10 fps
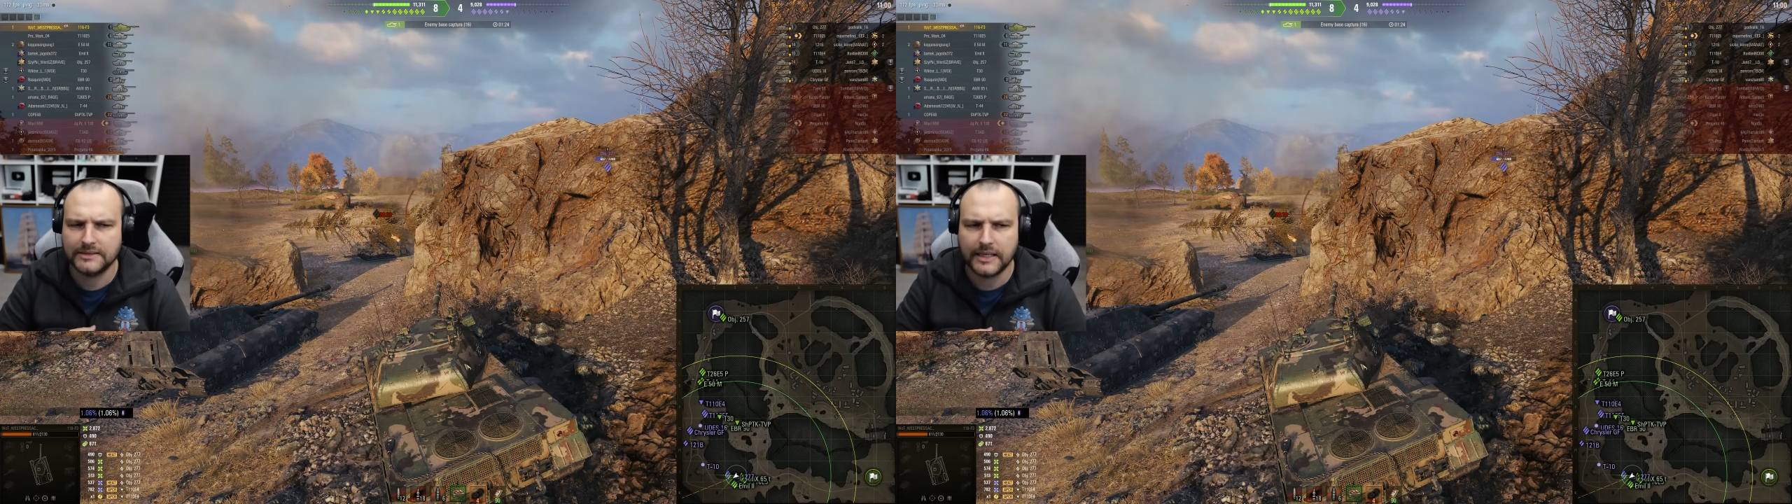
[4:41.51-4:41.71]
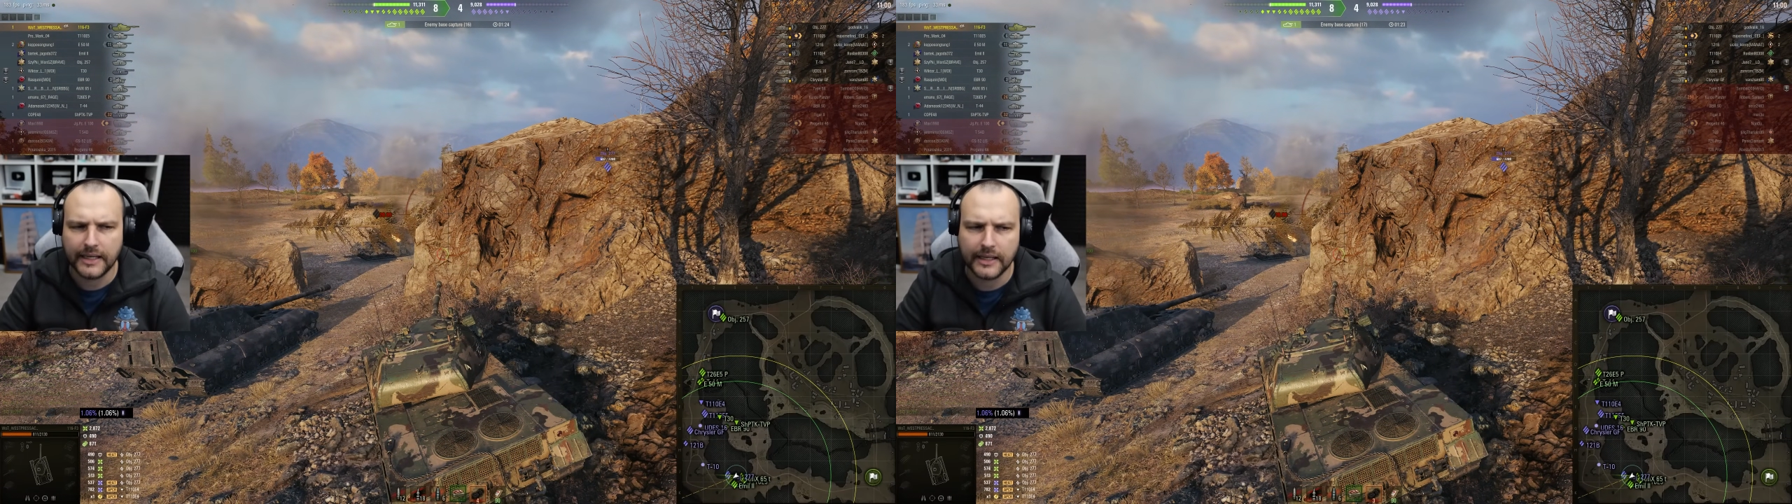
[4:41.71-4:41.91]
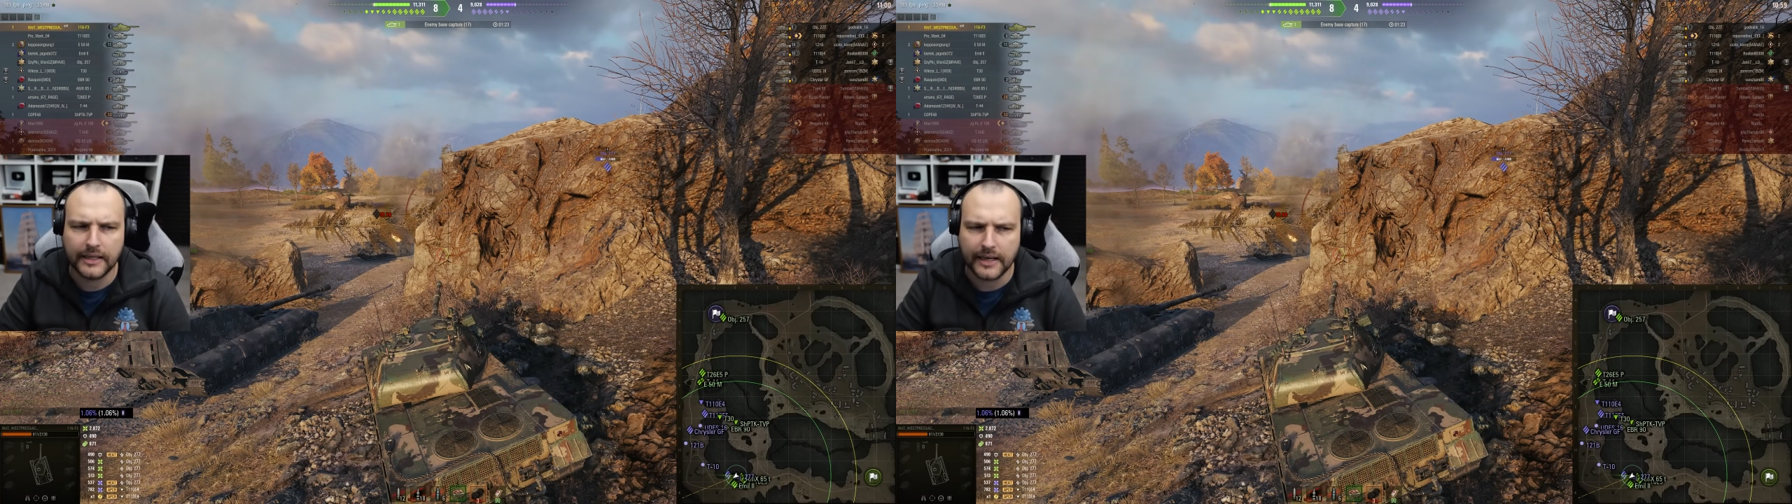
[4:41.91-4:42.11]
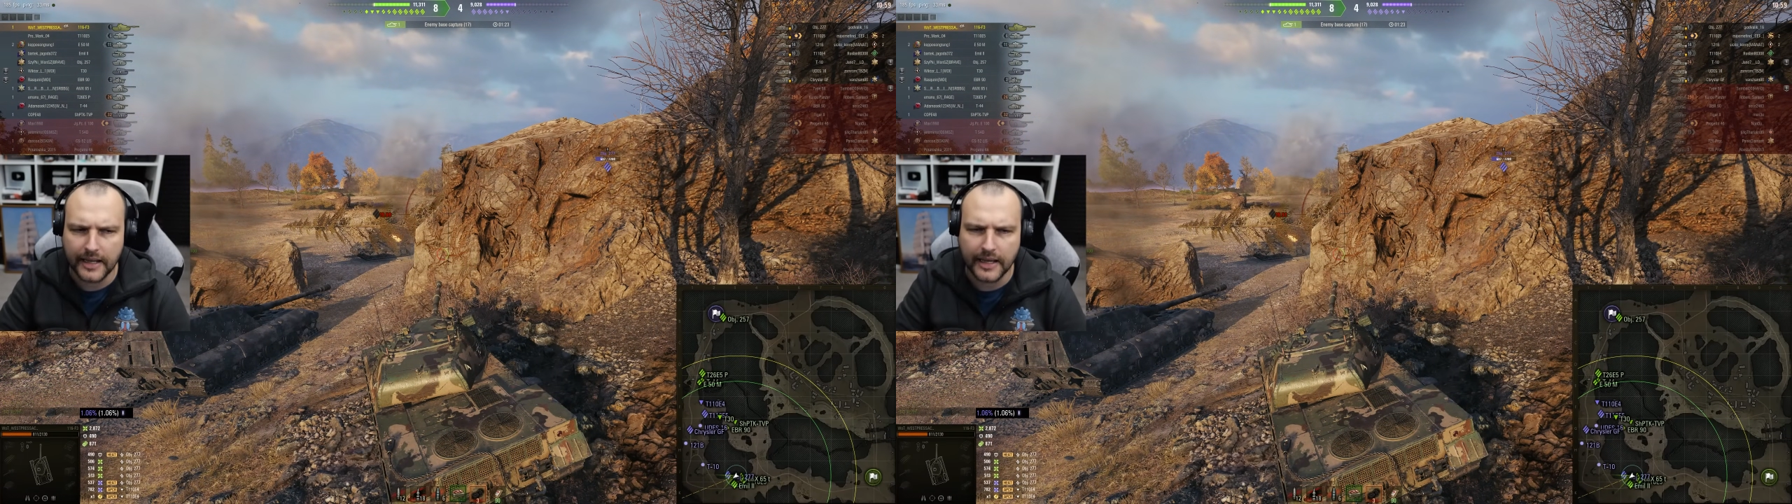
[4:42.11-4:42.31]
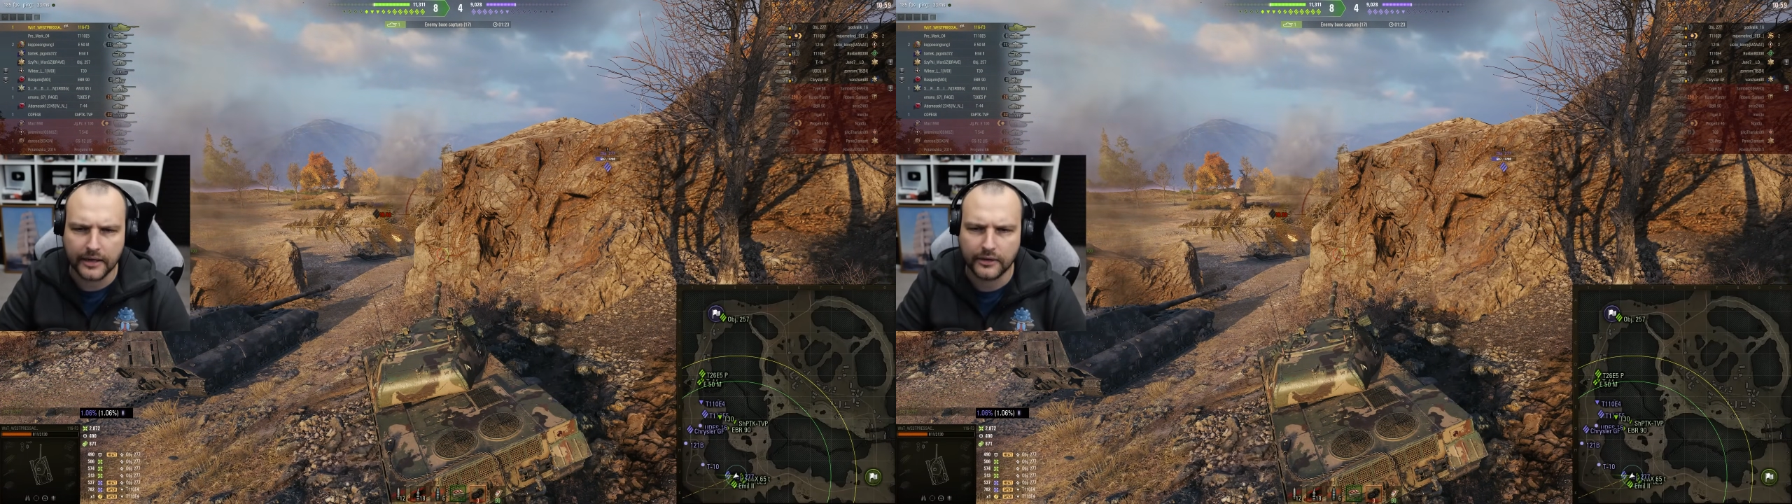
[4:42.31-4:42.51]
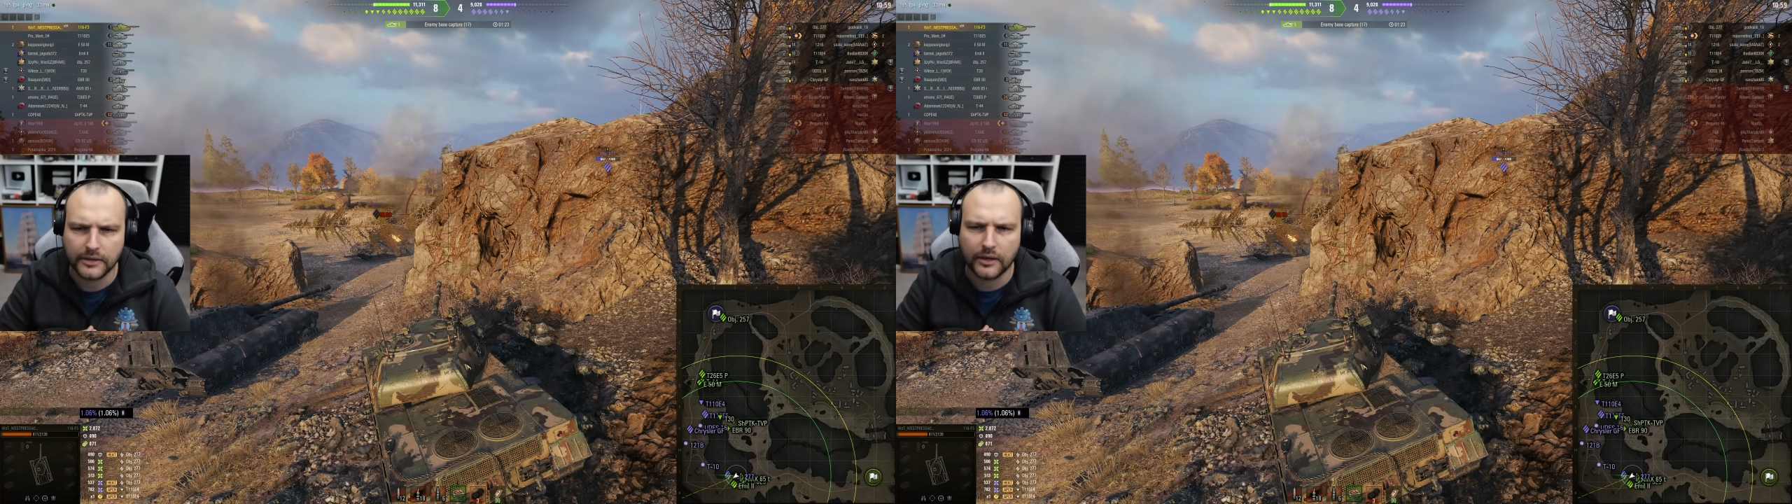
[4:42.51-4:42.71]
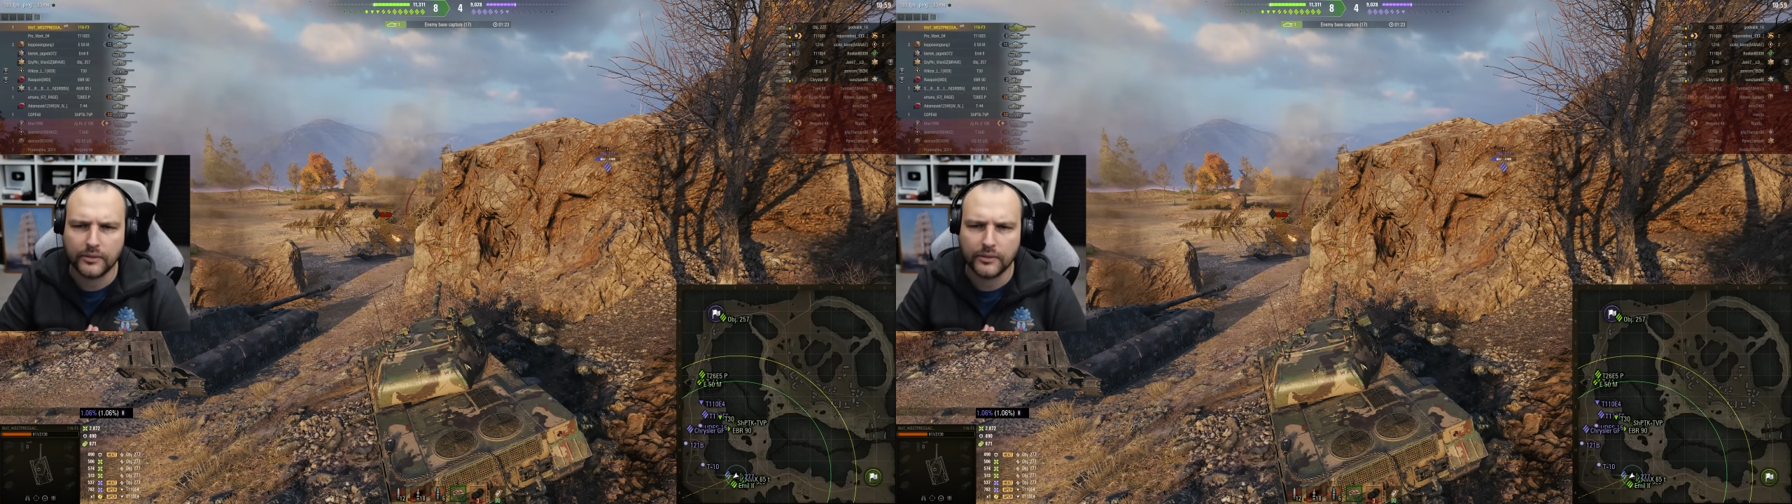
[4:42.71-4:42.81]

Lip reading: really rare, you know?